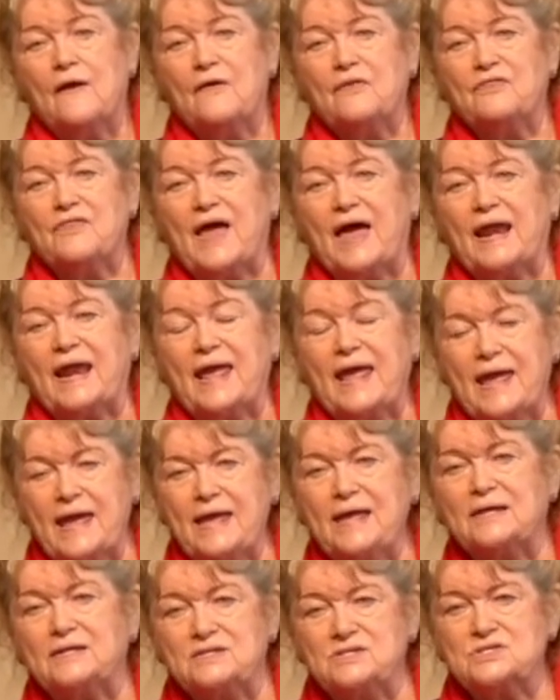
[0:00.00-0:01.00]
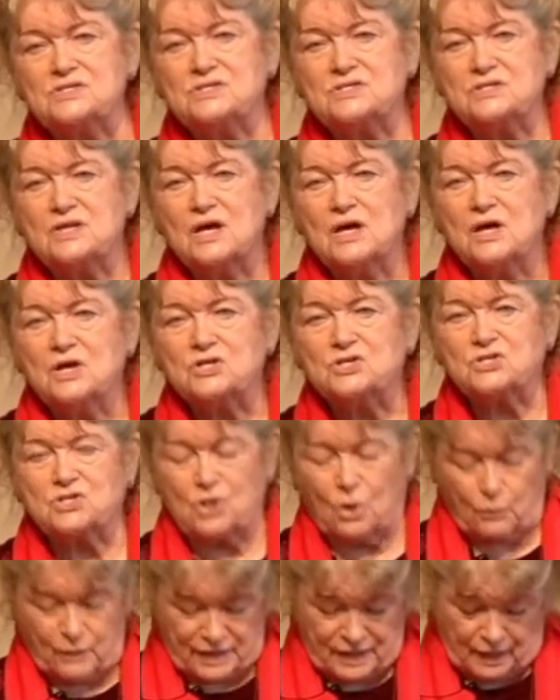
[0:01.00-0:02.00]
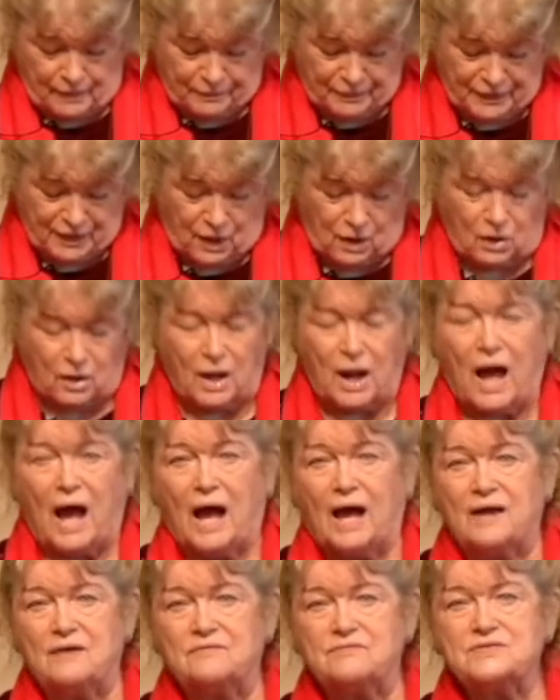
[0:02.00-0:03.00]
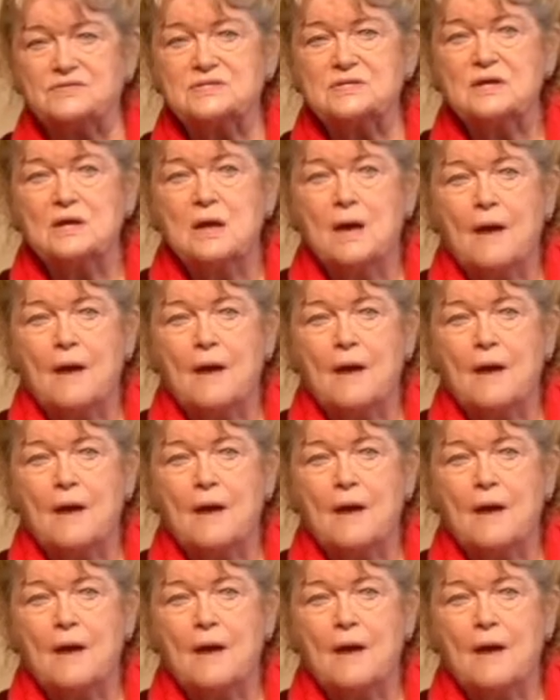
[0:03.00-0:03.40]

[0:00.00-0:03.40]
that hens showing up in our lives